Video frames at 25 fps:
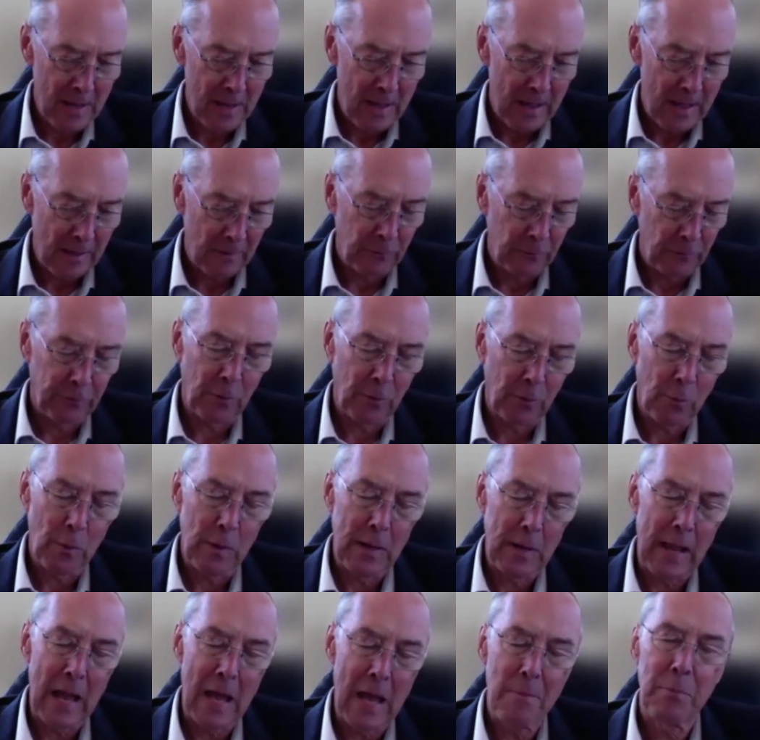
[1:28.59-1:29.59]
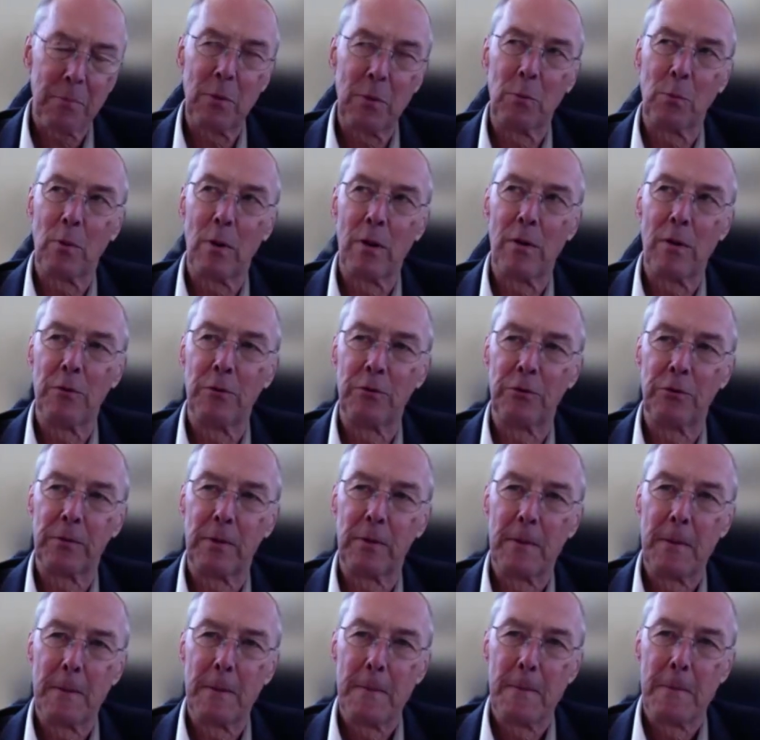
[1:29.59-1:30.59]
And so what happened
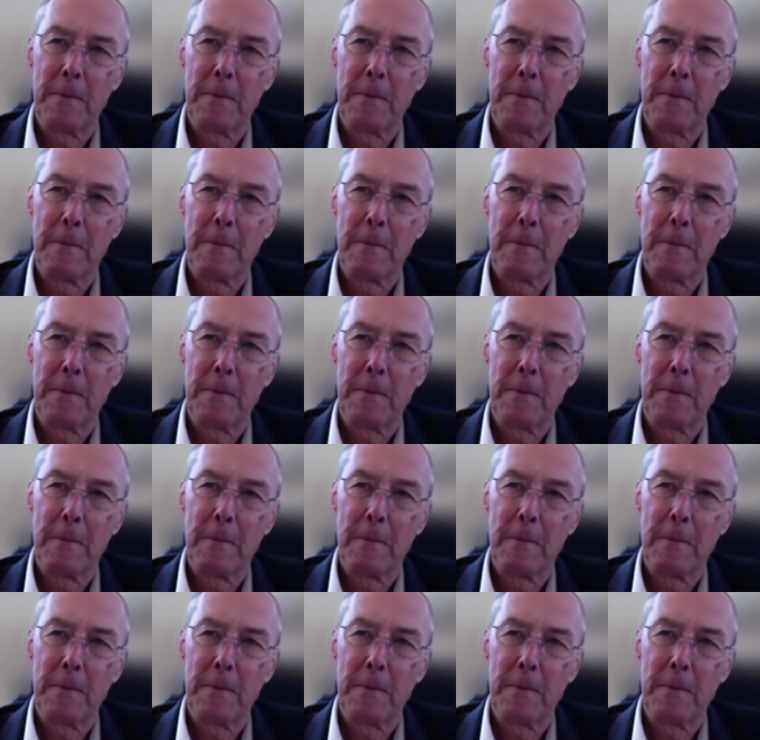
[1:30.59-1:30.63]
was